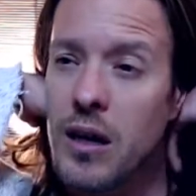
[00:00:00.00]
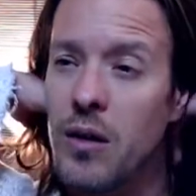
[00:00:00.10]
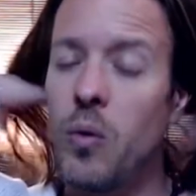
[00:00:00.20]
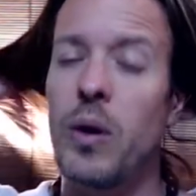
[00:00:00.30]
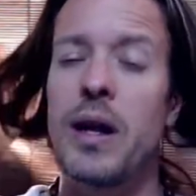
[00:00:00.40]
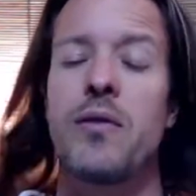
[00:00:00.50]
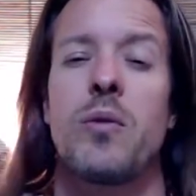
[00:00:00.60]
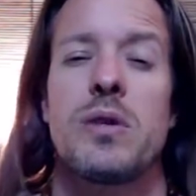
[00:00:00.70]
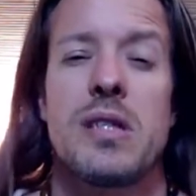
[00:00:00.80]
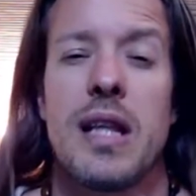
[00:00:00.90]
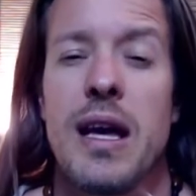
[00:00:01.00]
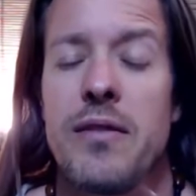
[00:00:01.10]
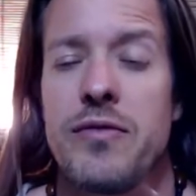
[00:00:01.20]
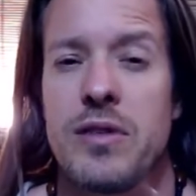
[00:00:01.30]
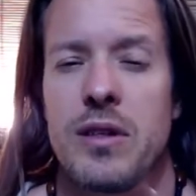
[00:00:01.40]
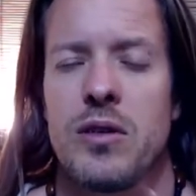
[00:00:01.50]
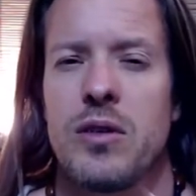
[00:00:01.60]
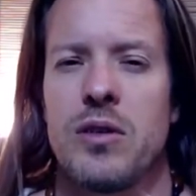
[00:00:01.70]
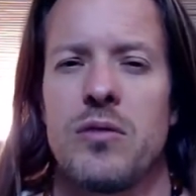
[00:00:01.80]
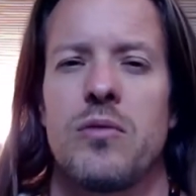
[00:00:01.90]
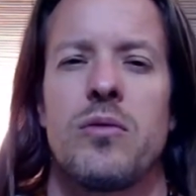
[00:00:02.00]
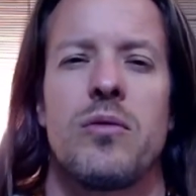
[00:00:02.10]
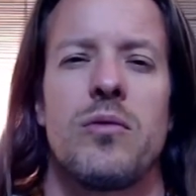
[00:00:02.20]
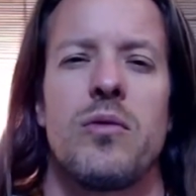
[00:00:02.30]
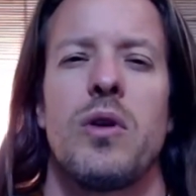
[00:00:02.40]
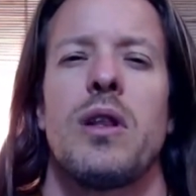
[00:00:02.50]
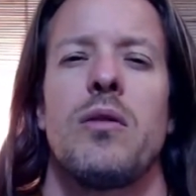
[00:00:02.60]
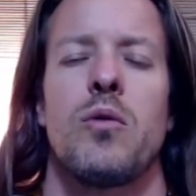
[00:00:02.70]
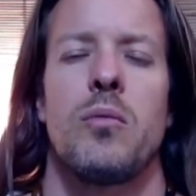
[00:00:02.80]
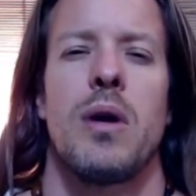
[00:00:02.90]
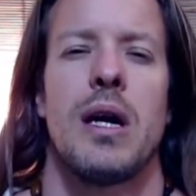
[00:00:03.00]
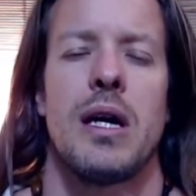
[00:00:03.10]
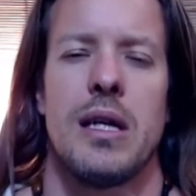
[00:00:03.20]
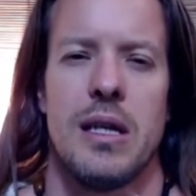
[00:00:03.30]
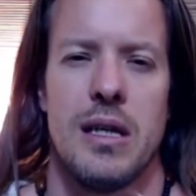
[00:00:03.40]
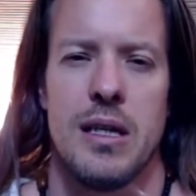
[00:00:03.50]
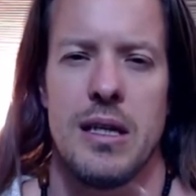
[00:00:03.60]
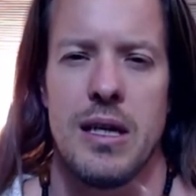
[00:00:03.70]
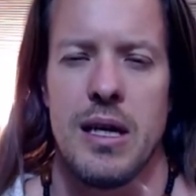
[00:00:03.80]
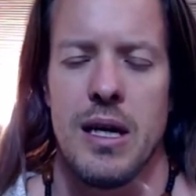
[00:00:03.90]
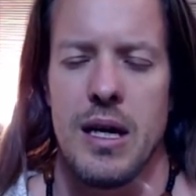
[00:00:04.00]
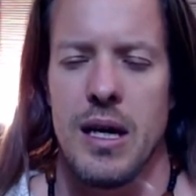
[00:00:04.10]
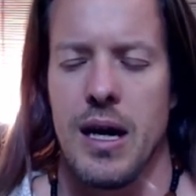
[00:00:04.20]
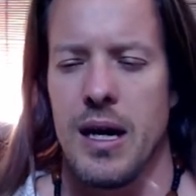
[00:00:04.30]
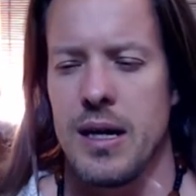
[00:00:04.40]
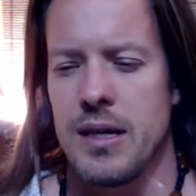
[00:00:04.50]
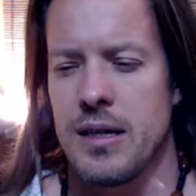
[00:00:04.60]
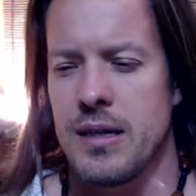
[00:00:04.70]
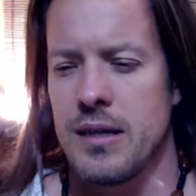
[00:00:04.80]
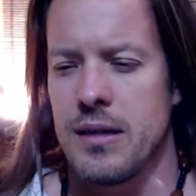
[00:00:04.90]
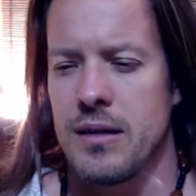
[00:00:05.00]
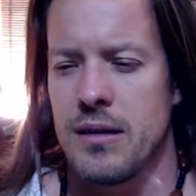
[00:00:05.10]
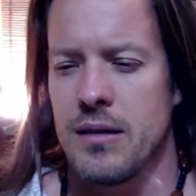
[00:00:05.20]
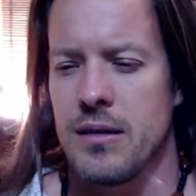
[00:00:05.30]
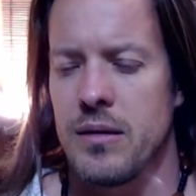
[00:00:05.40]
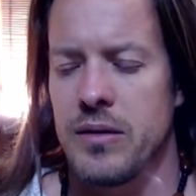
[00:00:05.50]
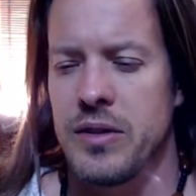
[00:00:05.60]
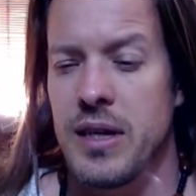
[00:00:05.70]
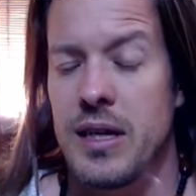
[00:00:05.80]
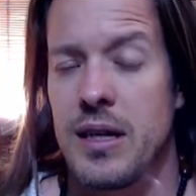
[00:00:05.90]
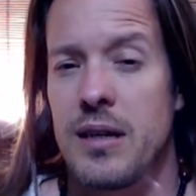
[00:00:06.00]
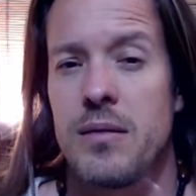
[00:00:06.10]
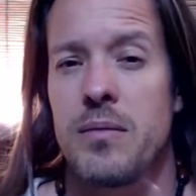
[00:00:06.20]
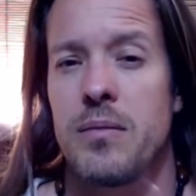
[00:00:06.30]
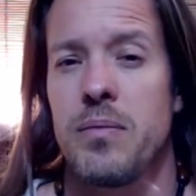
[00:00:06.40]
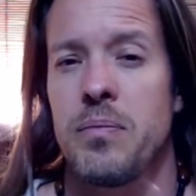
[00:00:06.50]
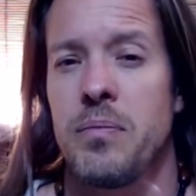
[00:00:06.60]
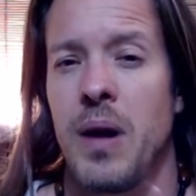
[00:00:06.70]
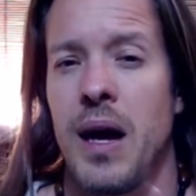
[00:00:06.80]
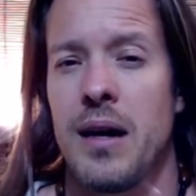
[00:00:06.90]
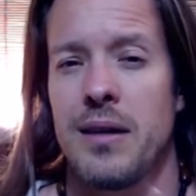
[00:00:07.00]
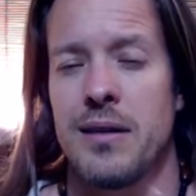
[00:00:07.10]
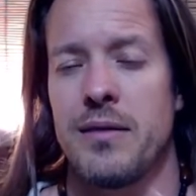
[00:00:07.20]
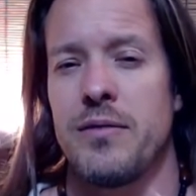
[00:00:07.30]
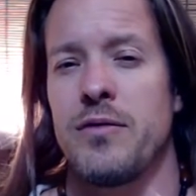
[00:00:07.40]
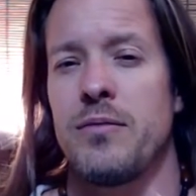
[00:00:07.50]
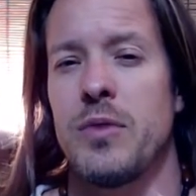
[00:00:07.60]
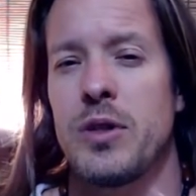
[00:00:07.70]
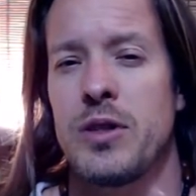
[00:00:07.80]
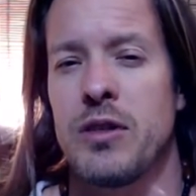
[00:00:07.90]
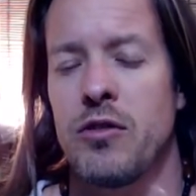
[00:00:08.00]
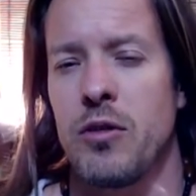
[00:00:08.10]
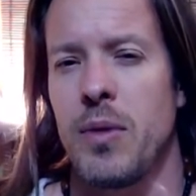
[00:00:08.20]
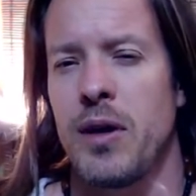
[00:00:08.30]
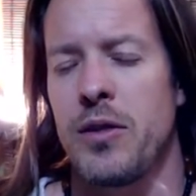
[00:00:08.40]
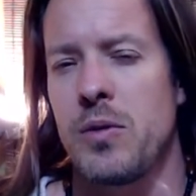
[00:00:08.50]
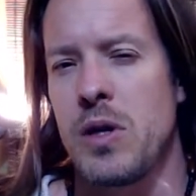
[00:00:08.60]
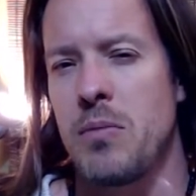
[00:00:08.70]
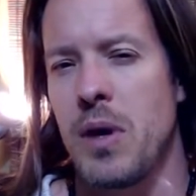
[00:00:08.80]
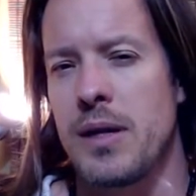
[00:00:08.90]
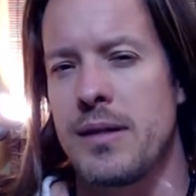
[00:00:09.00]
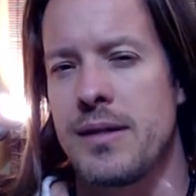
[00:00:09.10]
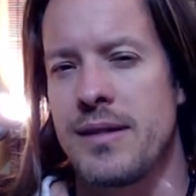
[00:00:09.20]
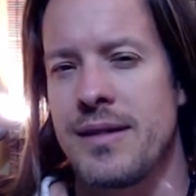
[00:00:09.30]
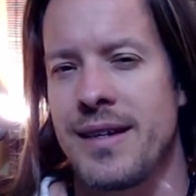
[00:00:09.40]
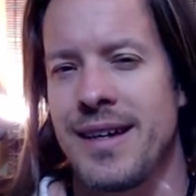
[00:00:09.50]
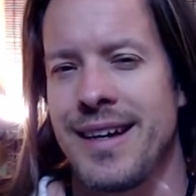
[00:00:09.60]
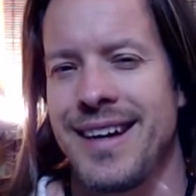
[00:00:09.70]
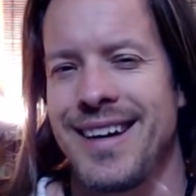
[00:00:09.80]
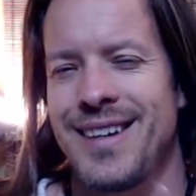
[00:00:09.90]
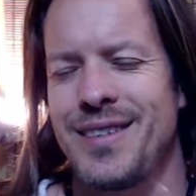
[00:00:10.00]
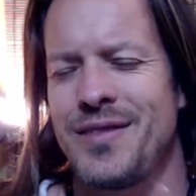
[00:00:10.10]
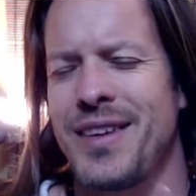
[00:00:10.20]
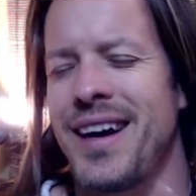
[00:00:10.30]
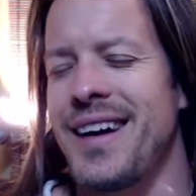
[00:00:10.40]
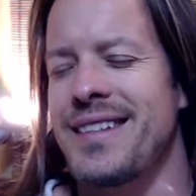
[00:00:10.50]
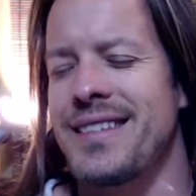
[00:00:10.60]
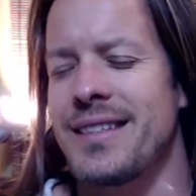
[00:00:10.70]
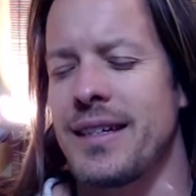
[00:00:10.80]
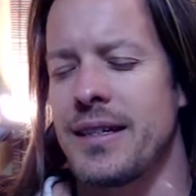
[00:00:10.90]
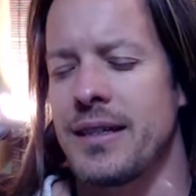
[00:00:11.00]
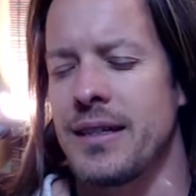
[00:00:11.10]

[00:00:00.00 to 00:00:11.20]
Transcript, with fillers: whatever was left couldn't really remain. I stayed in a pile of mush for about three months of constant